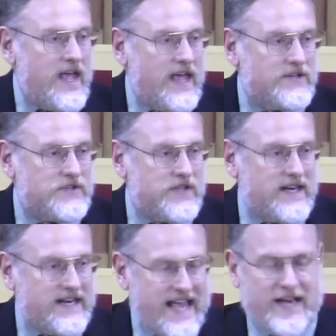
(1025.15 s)
is
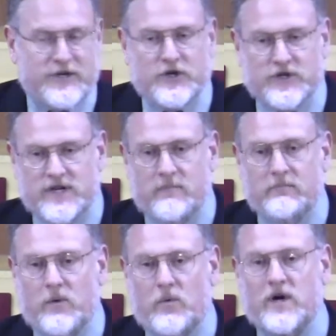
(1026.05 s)
that nature's
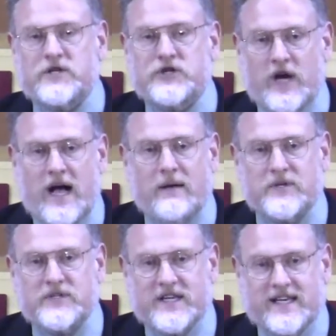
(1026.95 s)
number one job
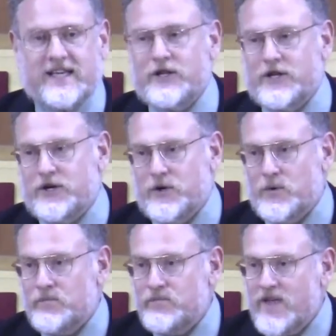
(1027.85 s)
is to kill
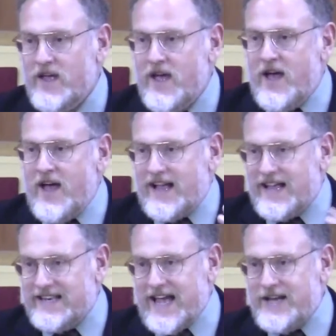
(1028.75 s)
you.
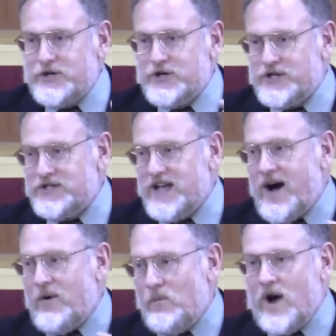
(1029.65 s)
Nature does
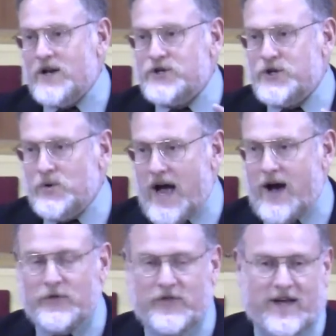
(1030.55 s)
not want you
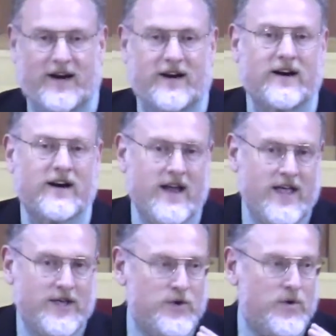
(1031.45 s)
out there.
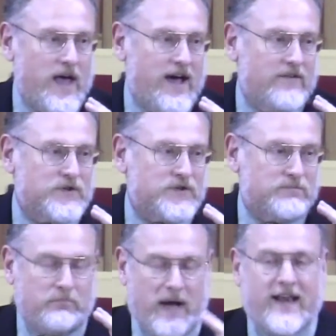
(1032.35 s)
You have
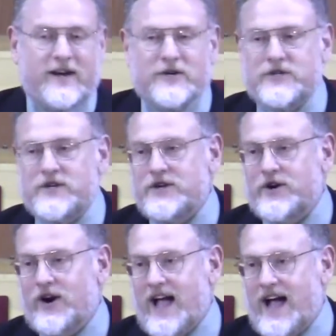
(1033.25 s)
spiders in
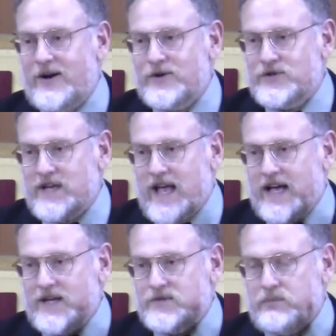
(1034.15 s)
your house
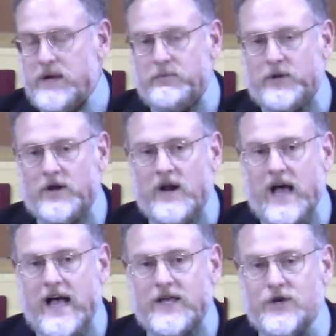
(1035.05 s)
as people are
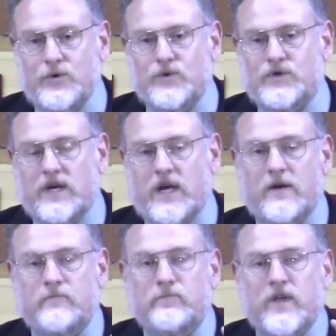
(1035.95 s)
not
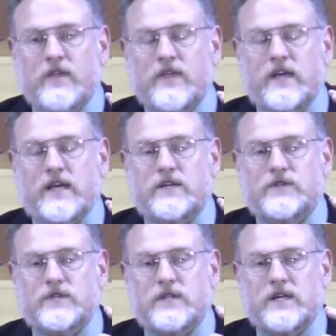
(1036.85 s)
using
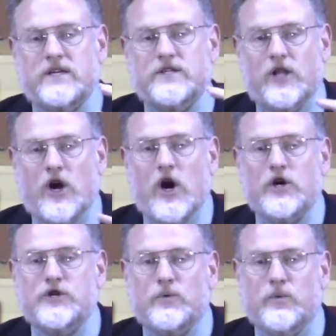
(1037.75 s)
these, these
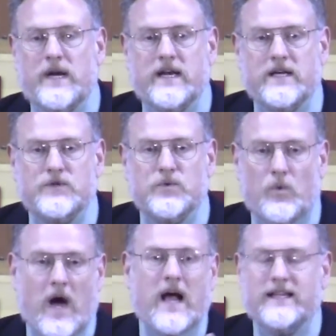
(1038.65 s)
large arenas.
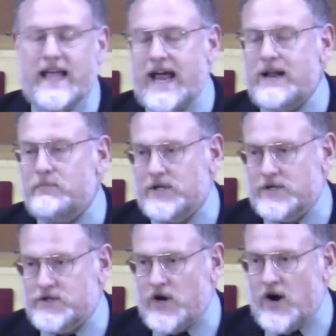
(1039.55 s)
Wild
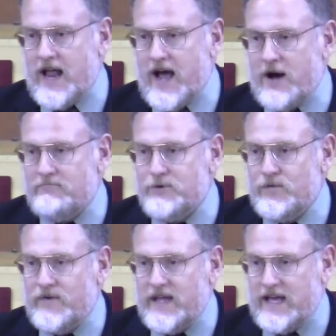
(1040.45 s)
animals are now
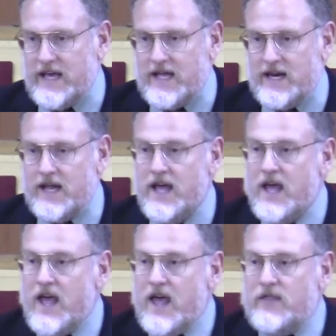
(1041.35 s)
moving in
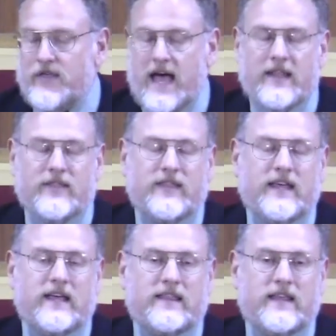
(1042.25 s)
that
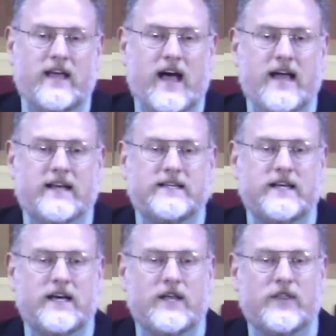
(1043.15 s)
the, the
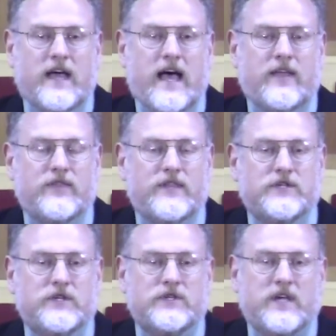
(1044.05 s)
idea that
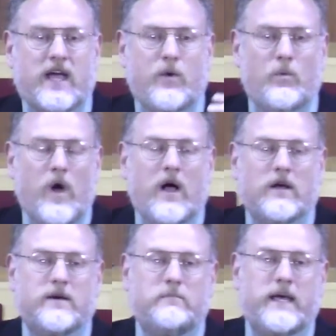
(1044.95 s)
this is a
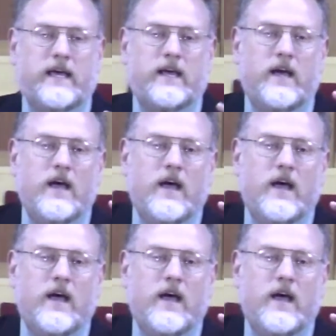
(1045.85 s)
welcoming